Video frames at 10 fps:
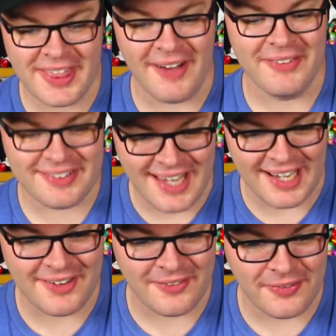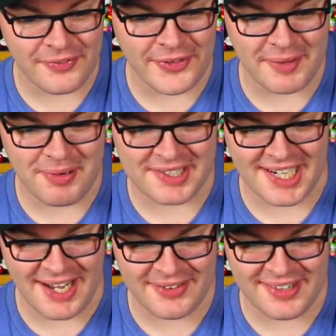that was kind of the
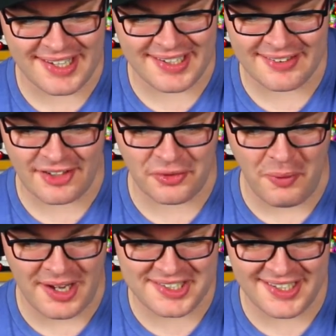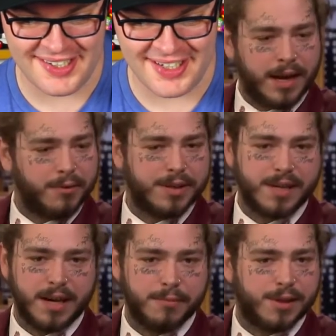impression I was getting because I was watching it like,
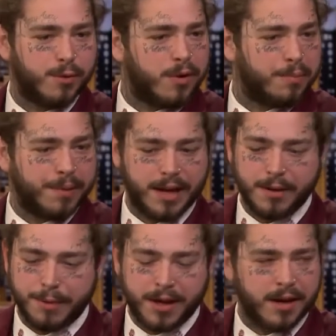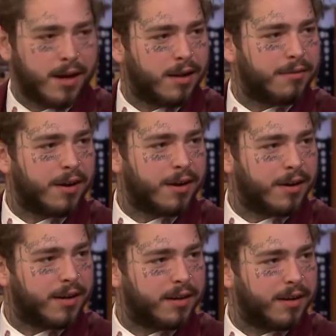all right, I kind of want to punch
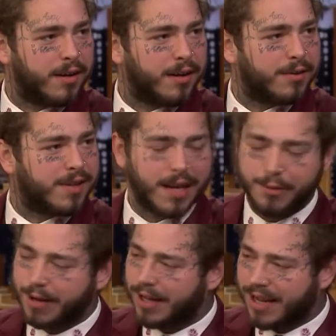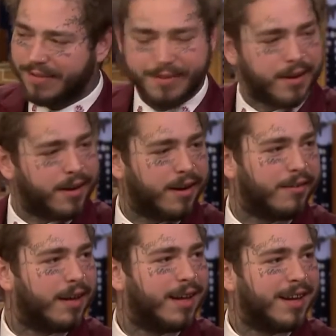him for like that
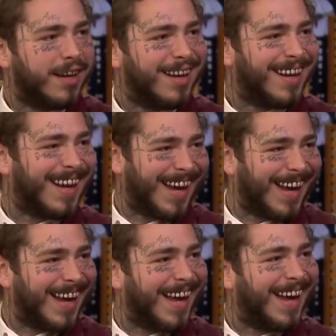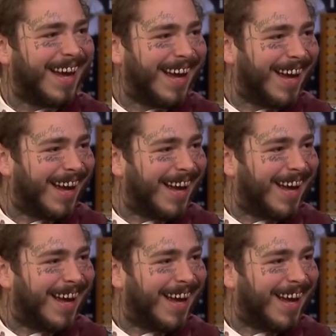stoner effect and like the I don't really